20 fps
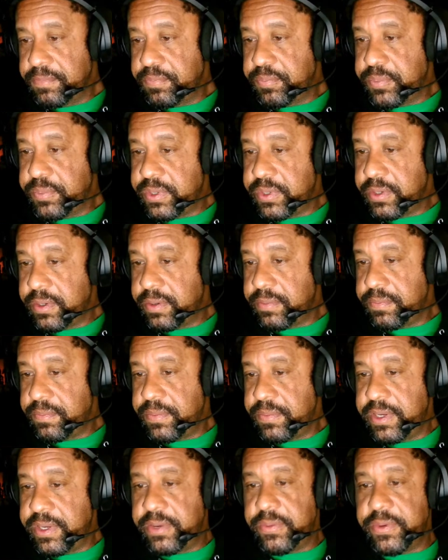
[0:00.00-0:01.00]
But
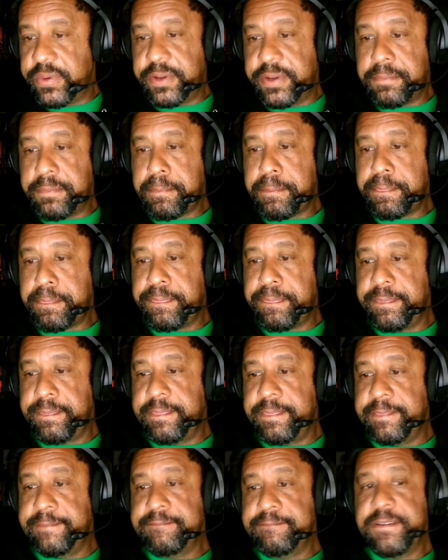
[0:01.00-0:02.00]
anyway,
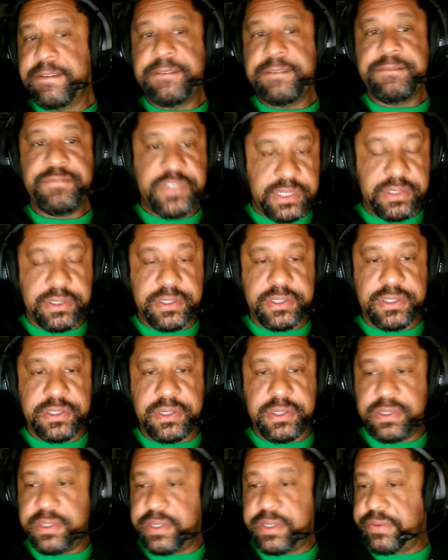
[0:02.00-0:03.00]
jet looks
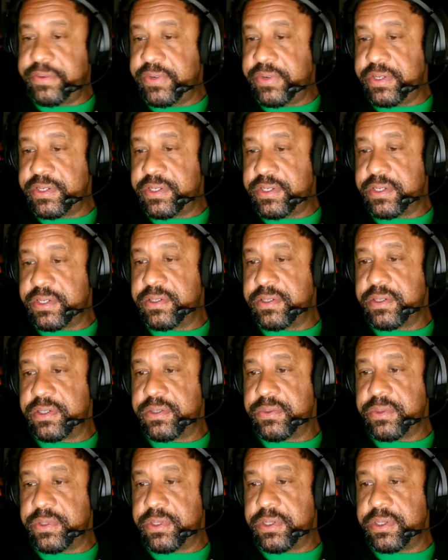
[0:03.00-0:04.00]
good. The F-86
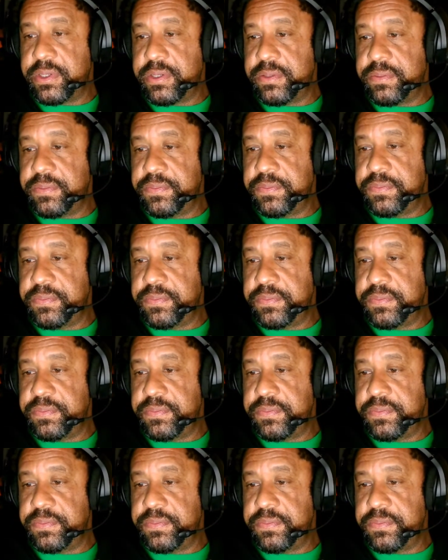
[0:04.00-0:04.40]
looks really good.